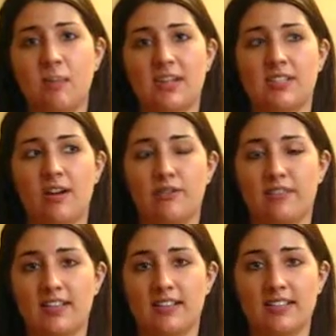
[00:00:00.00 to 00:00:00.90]
myself
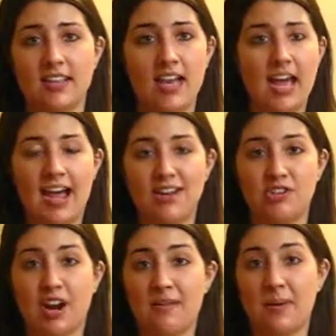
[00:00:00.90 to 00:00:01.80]
is I
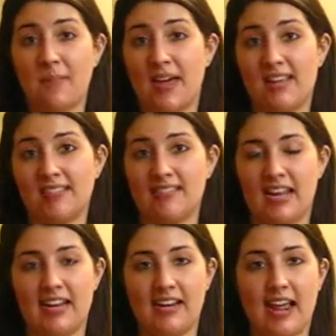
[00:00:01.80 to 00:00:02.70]
tried my best
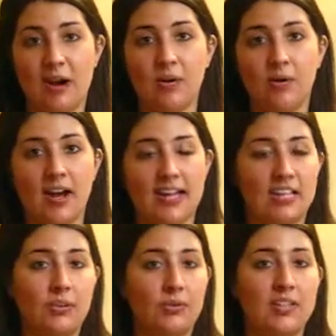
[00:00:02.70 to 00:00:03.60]
and now I
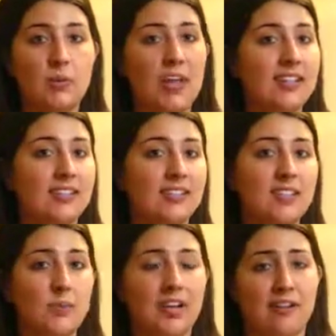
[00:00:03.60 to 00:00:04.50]
can only wait to see
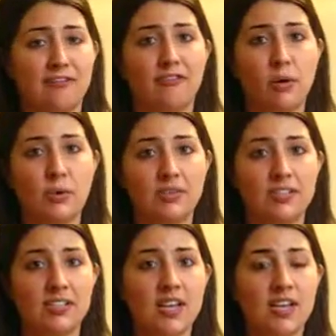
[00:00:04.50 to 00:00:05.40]
what unfolds.
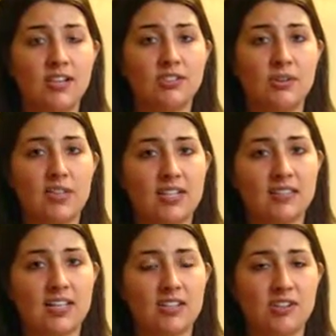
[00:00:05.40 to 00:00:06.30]
So
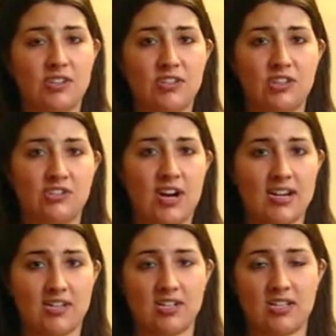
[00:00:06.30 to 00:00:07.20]
that's another
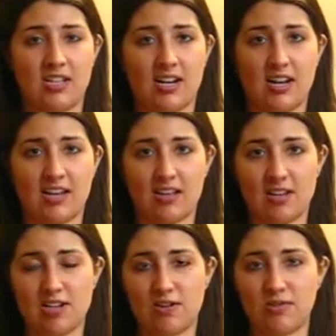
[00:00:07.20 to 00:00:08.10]
strategy that I
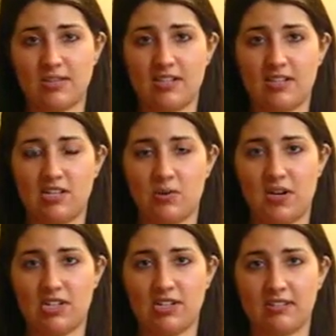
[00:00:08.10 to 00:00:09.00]
use in
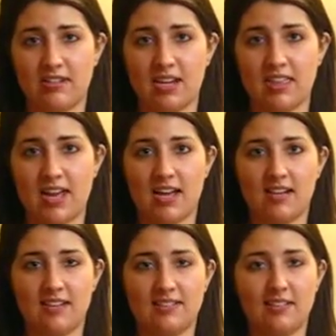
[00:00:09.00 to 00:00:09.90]
situations like
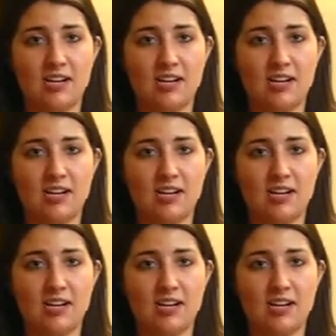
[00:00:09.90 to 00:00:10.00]
that, is,